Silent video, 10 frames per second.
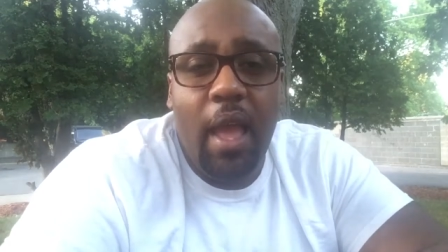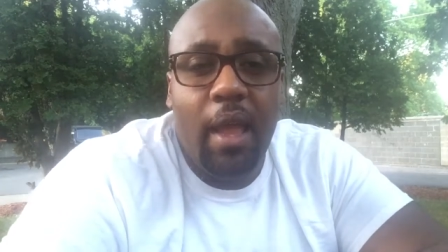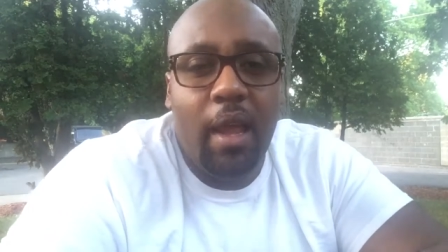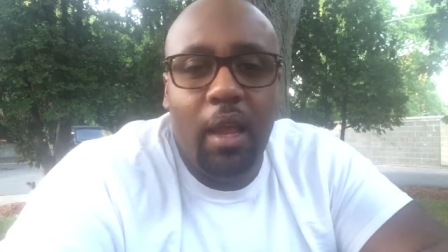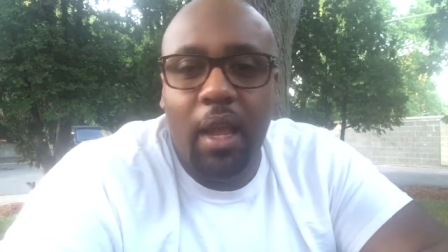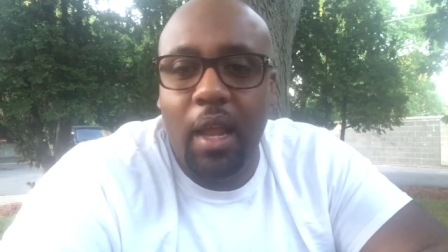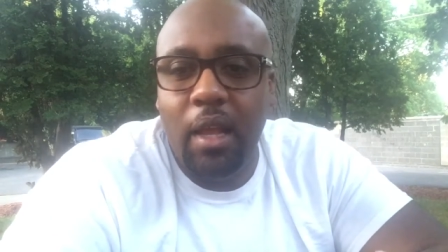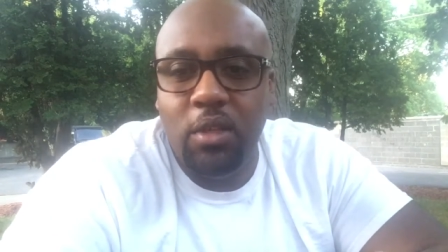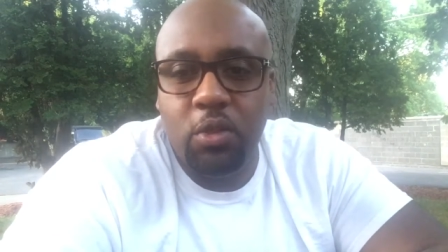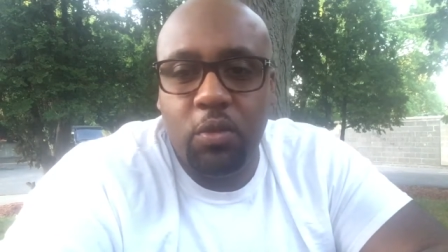And
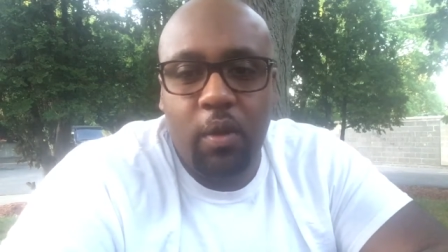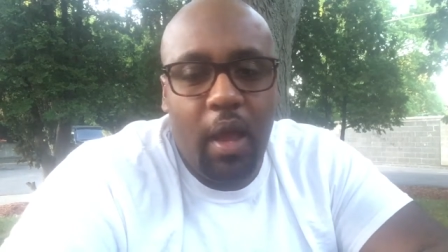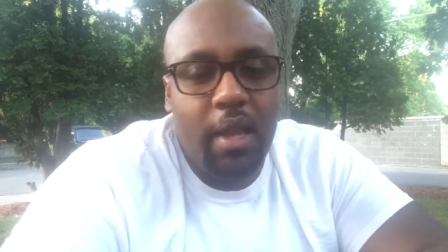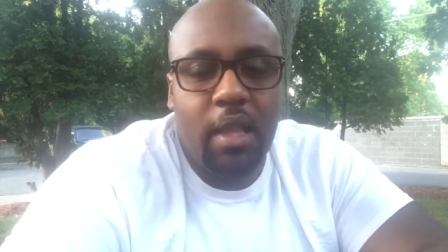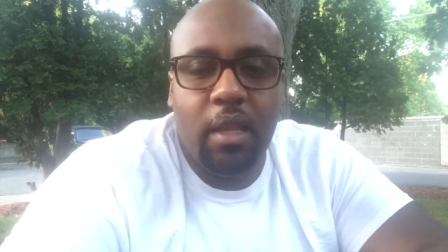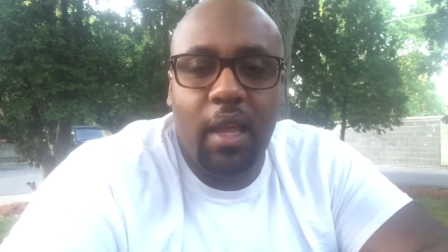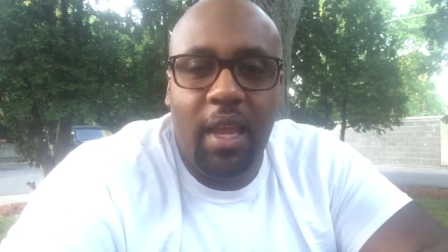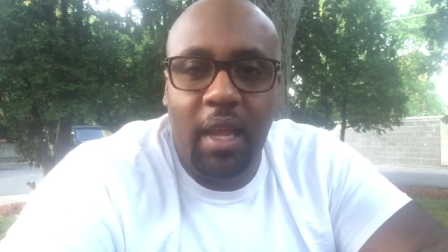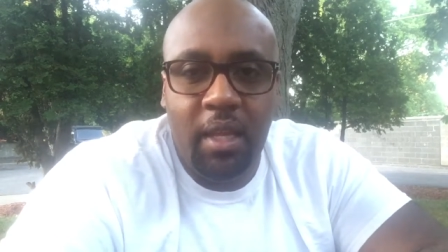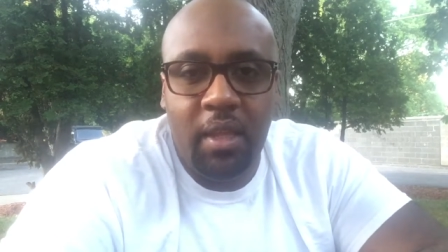I try not to
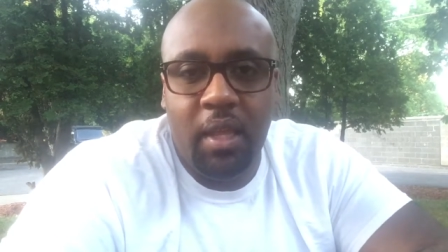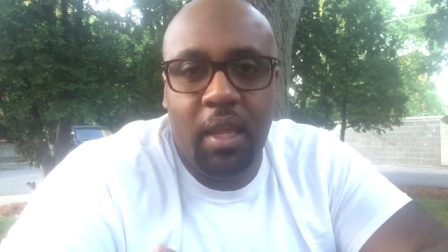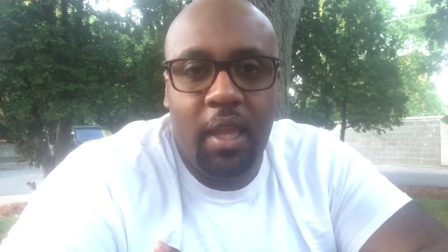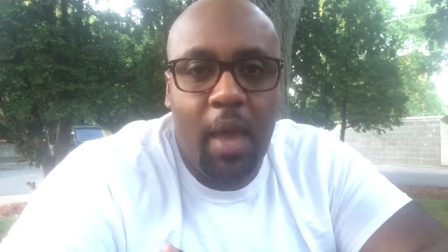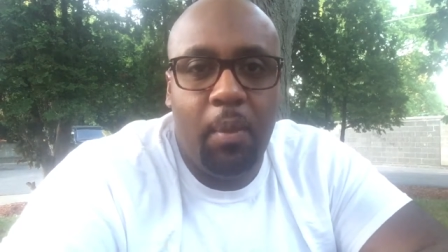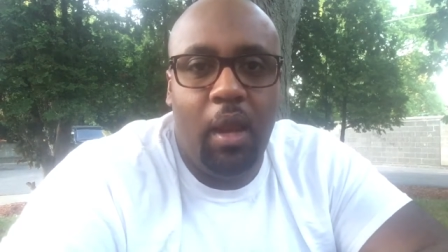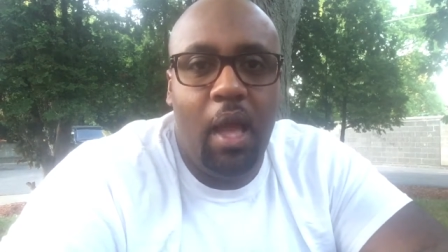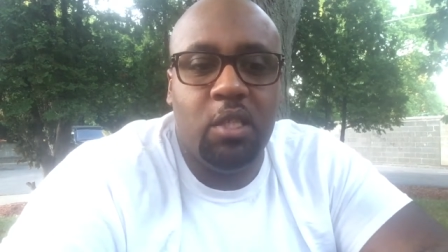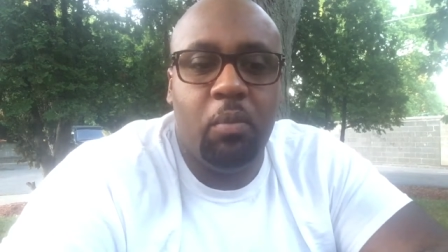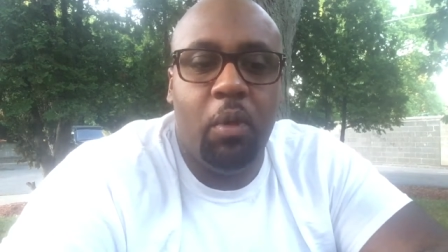let anything
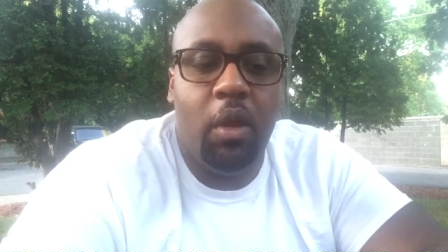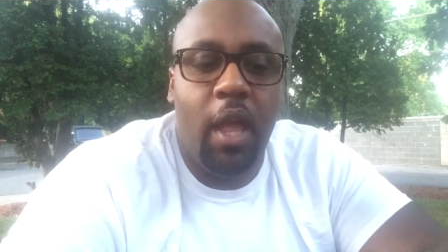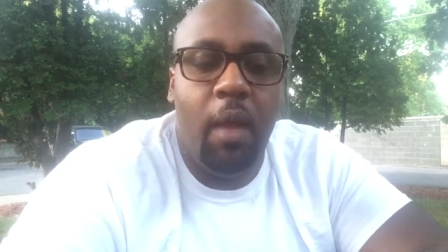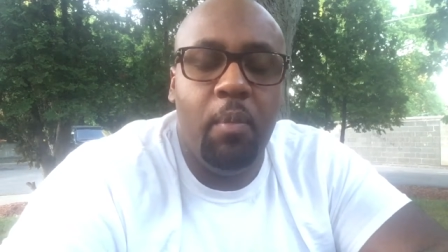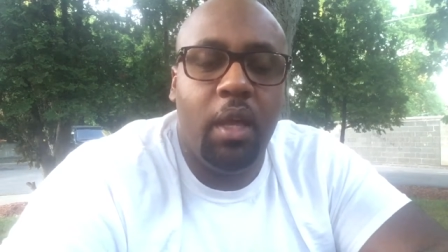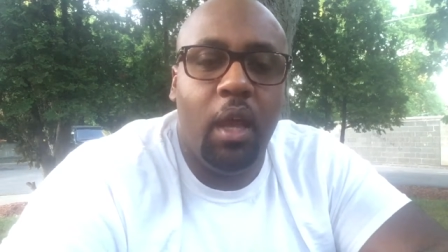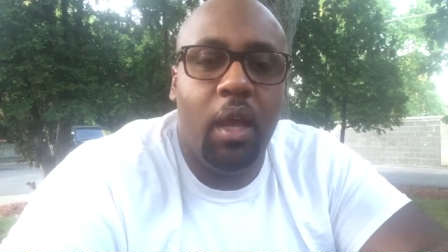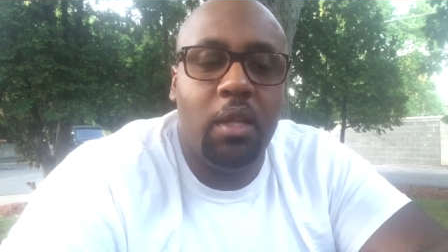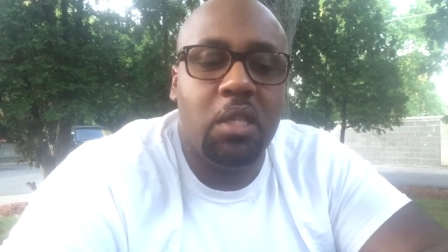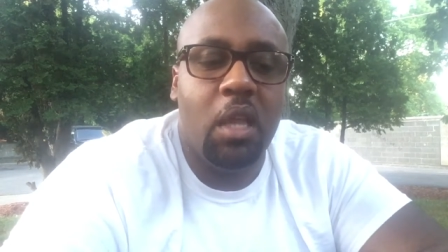capitalize upon that,
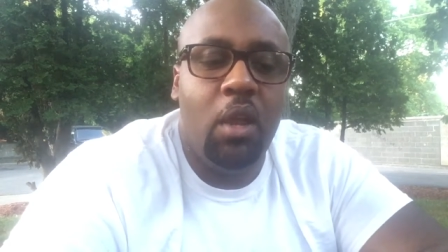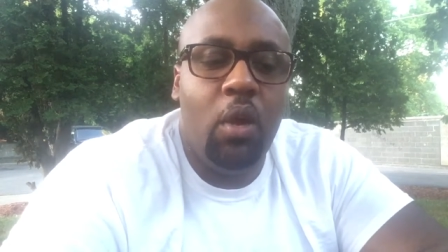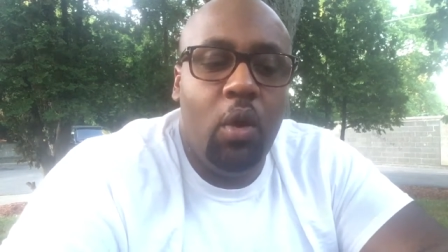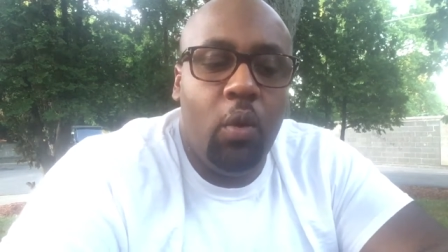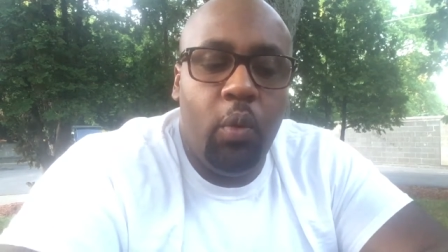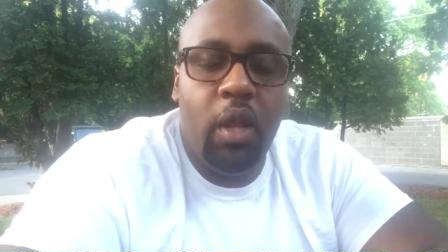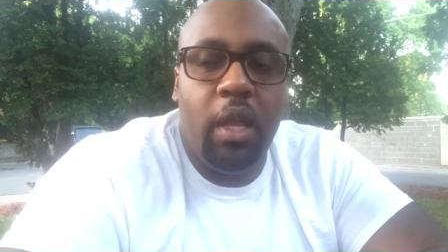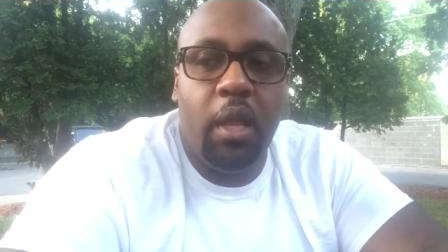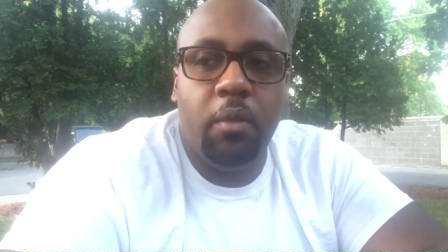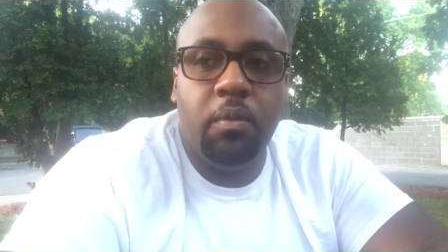because
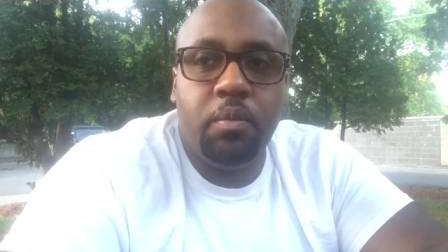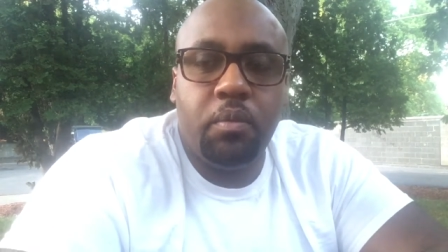really,